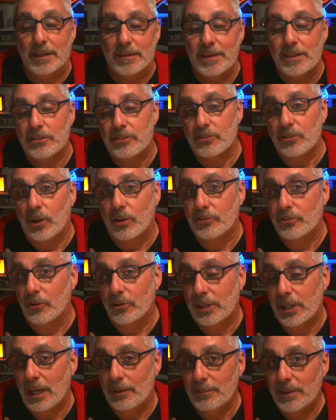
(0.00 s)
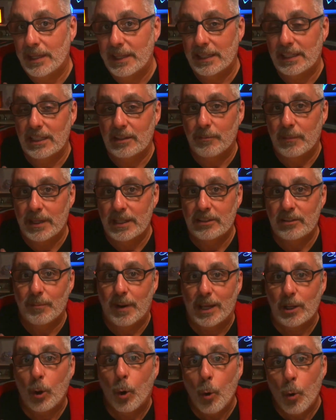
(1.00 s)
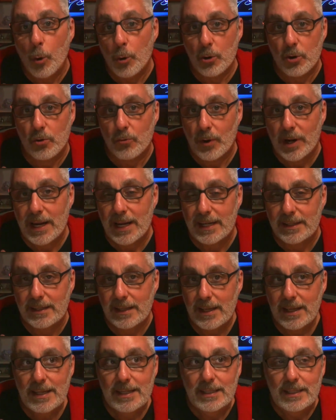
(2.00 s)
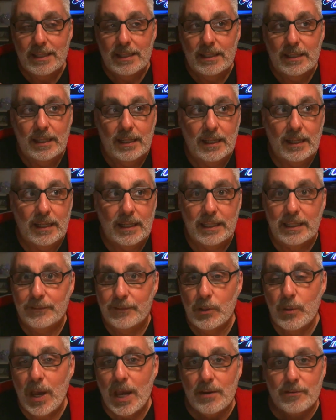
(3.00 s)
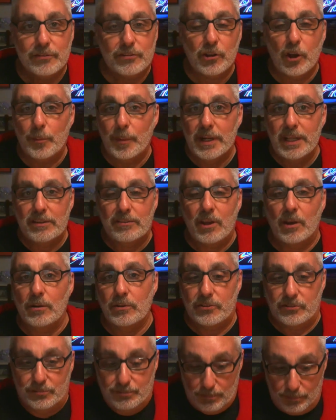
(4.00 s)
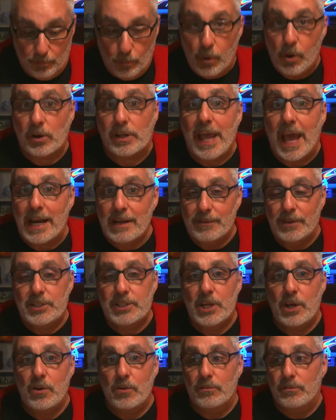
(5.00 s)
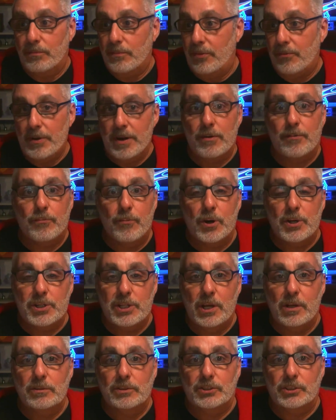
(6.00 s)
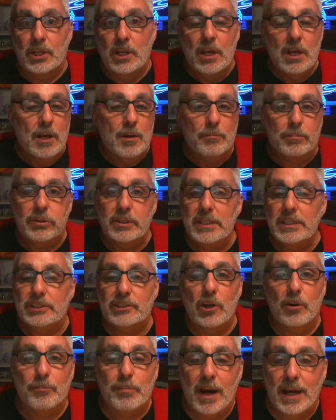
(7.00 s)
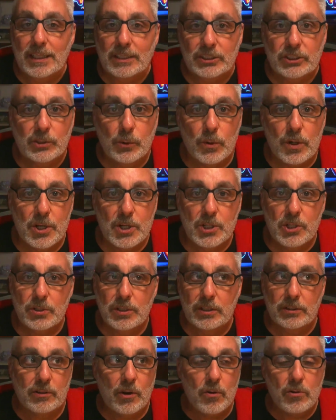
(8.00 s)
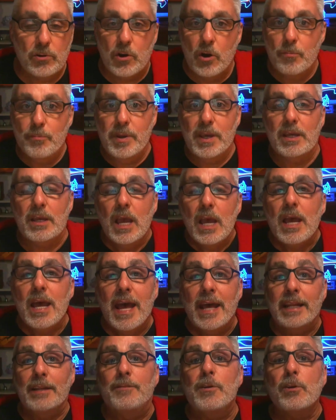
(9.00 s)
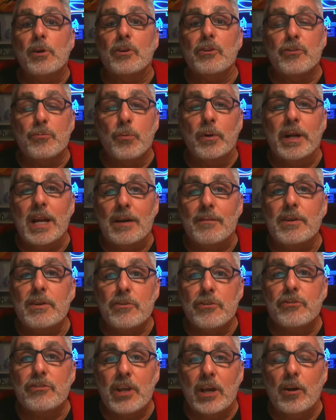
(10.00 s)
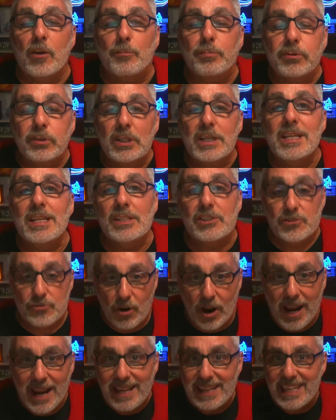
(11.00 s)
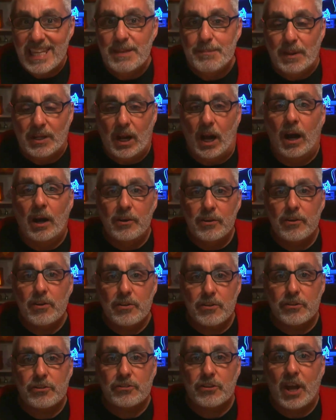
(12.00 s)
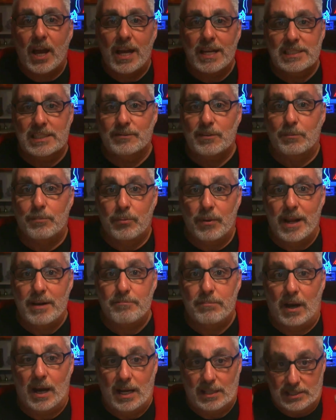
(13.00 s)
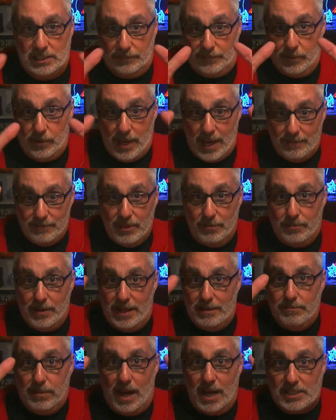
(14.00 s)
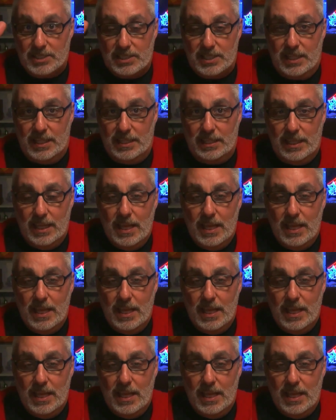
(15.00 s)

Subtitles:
this is also, I'm getting into my hoarder rant. If you have so many totes, work out of a tote, three or four totes, please don't buy a storage unit. Don't go big. And if you're going to, whatever you sell, please try and keep it under the size of a bread box. If you have the bread box thing,